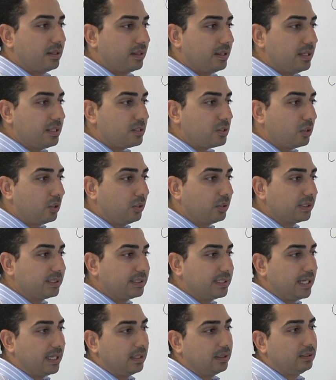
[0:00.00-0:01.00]
This long
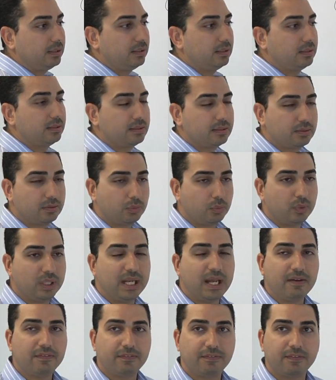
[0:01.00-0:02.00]
tail
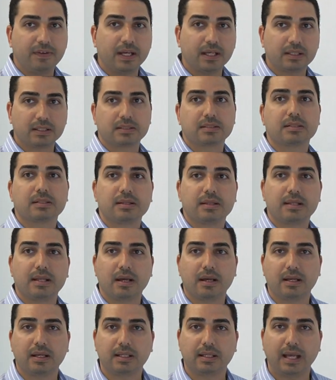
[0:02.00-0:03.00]
will affect
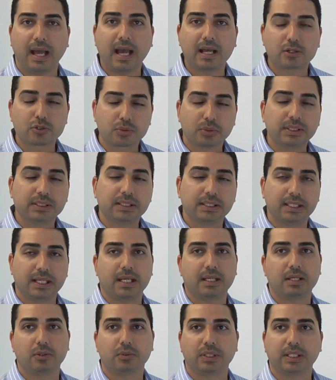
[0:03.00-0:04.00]
the actual
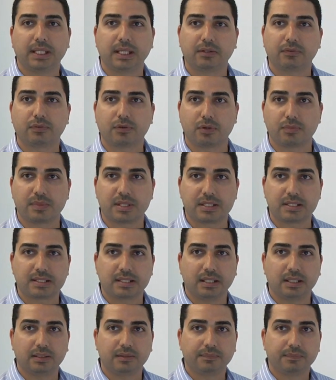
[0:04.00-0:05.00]
delay you will get from the
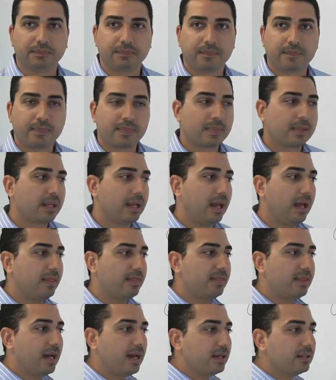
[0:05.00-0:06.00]
cell,
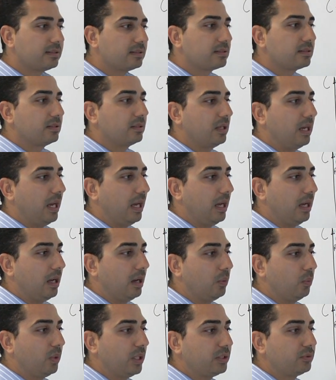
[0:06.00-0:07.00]
and that
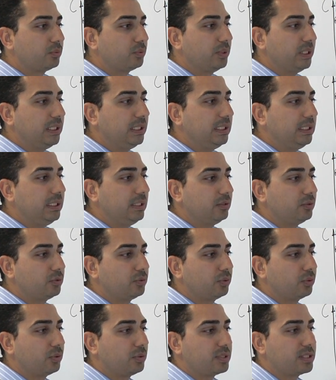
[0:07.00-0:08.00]
what we need
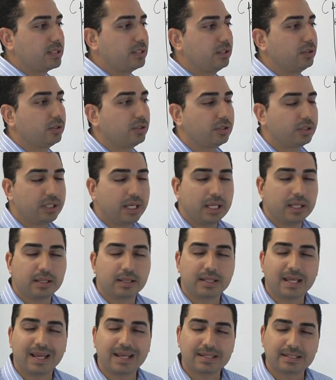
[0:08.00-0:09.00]
to consider
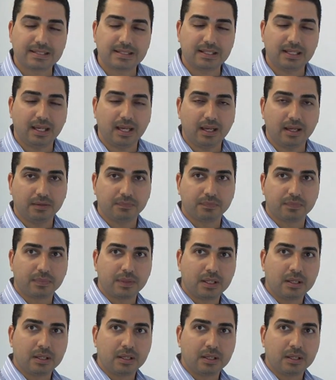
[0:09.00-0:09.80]
in the STA.